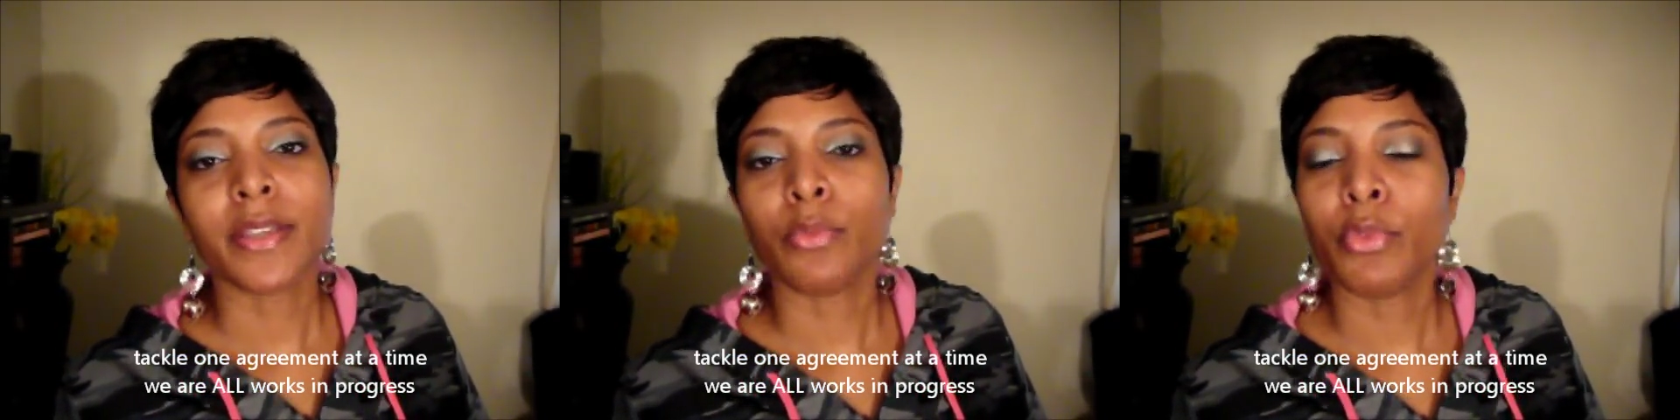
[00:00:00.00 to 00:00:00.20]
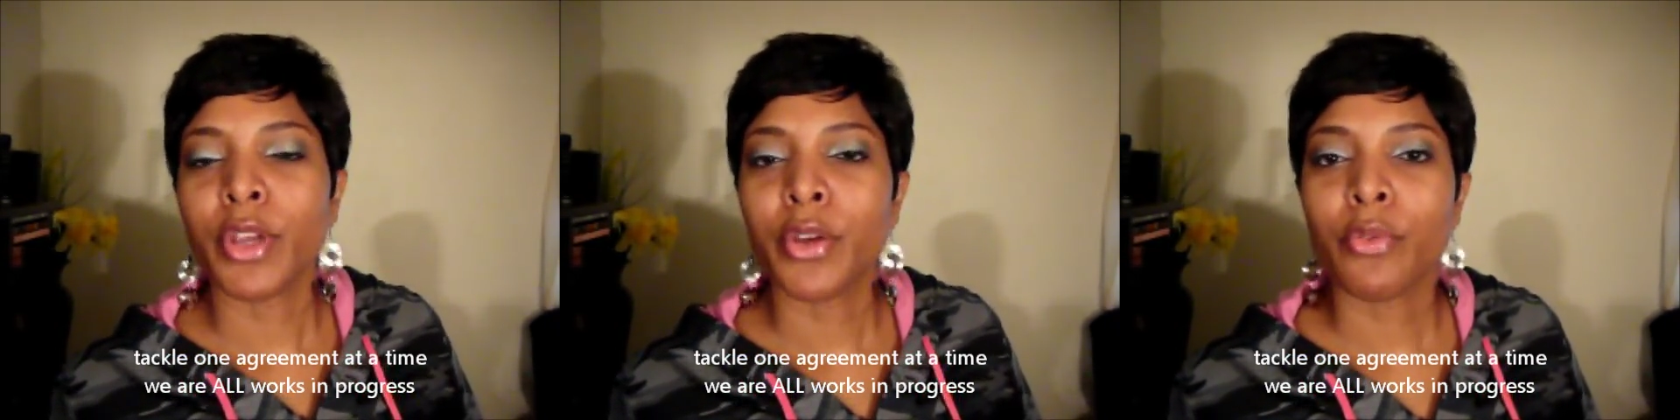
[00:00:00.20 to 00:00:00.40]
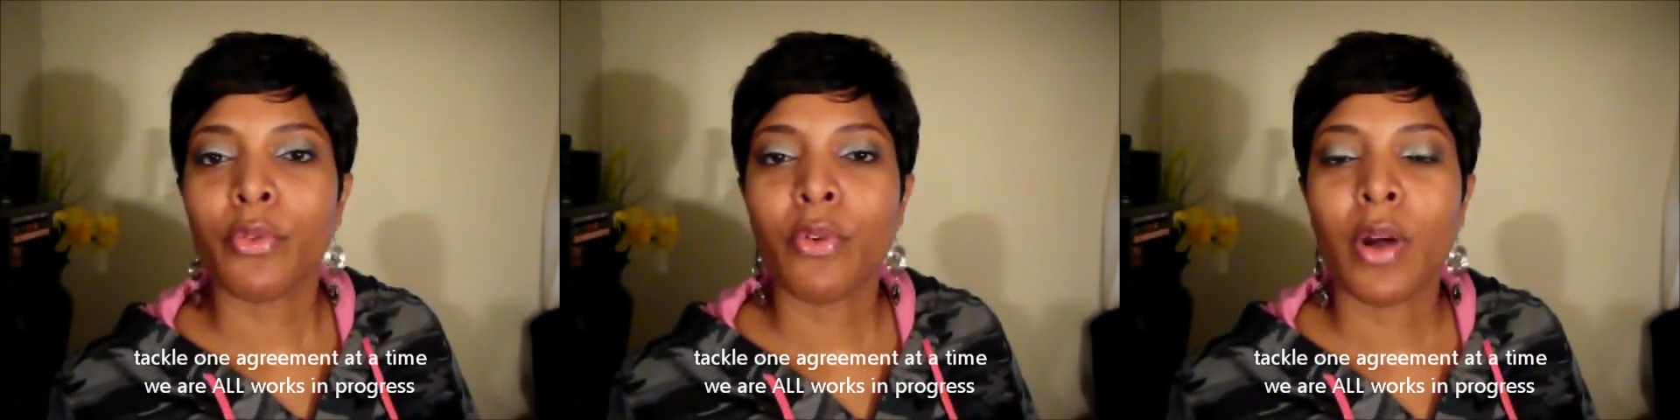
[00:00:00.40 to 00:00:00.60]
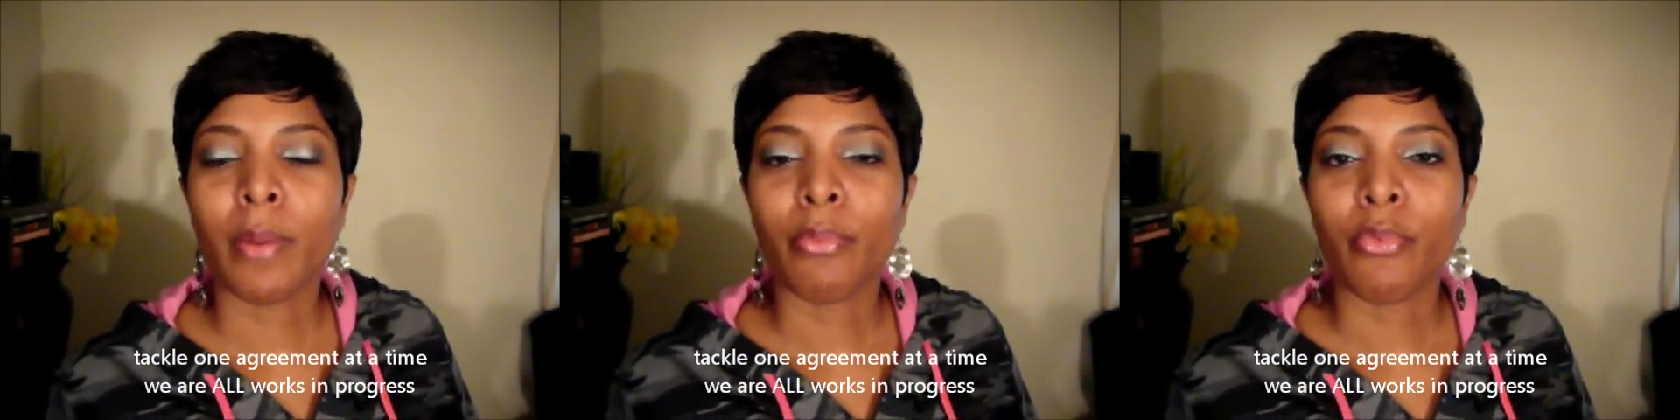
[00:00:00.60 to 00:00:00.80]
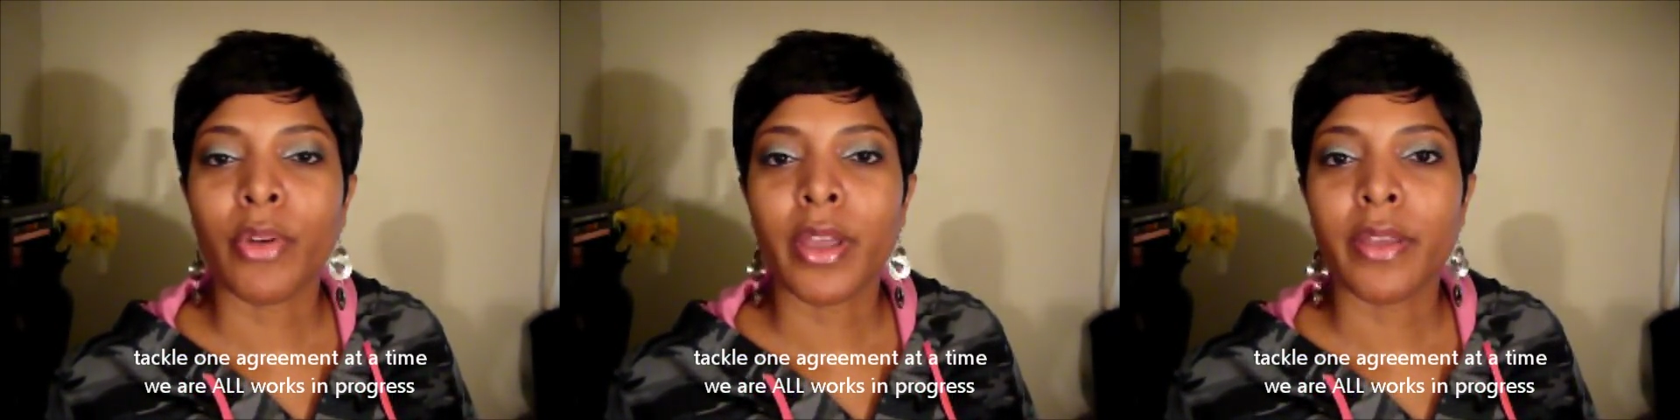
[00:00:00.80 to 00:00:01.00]
that we grew
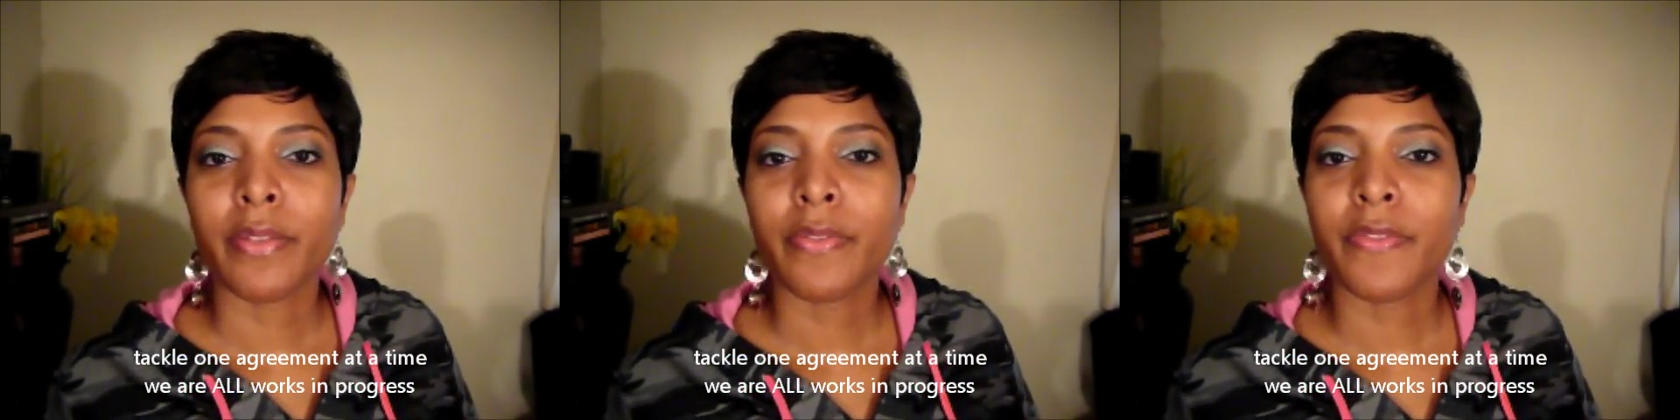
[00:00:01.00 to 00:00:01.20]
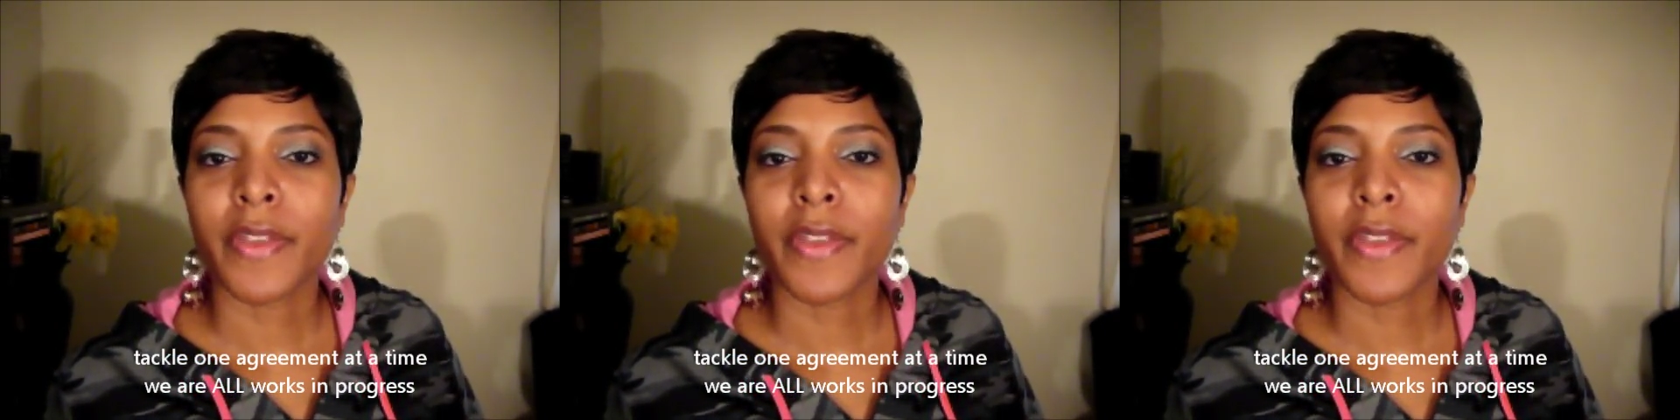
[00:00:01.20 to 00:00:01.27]
up with,